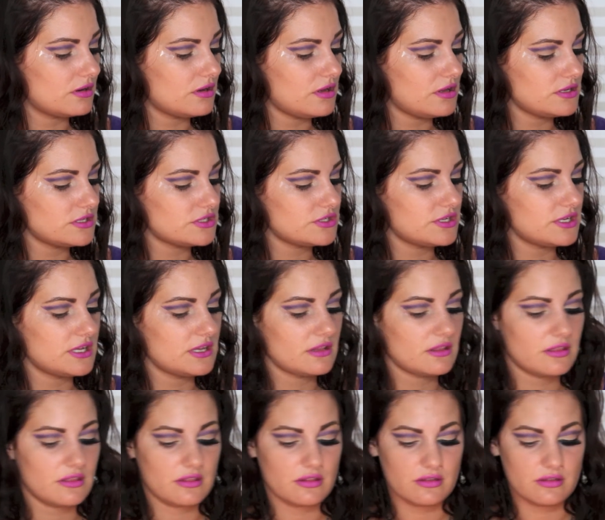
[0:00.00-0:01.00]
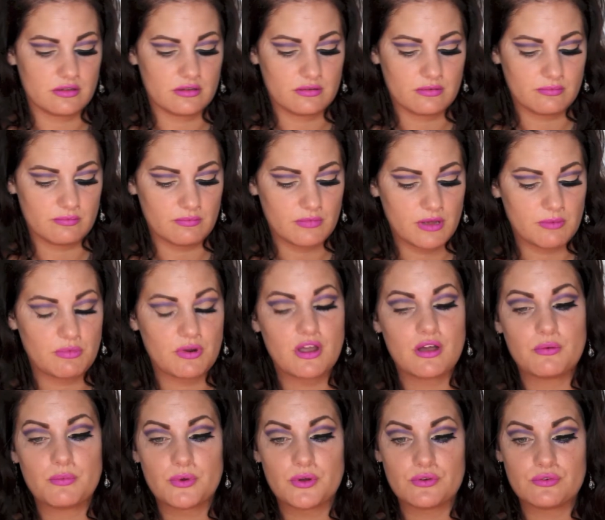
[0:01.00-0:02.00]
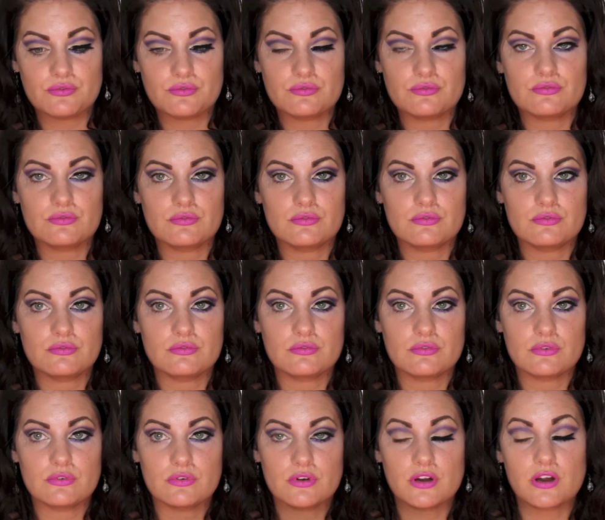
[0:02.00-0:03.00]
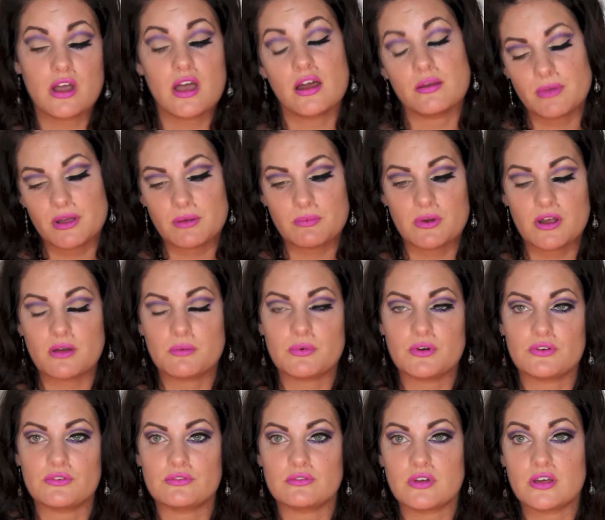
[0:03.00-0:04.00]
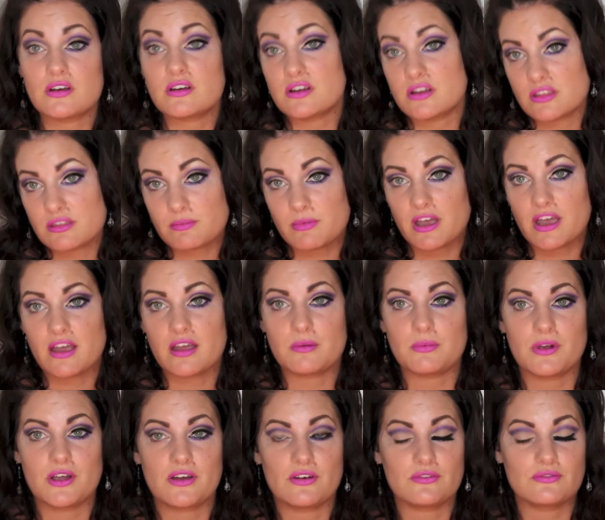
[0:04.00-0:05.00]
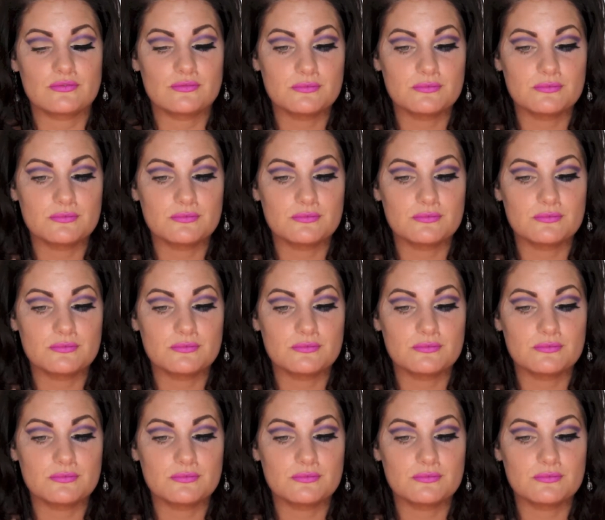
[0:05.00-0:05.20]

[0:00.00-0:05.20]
underneath my brow bone, or on my brow bone, underneath my eyebrow.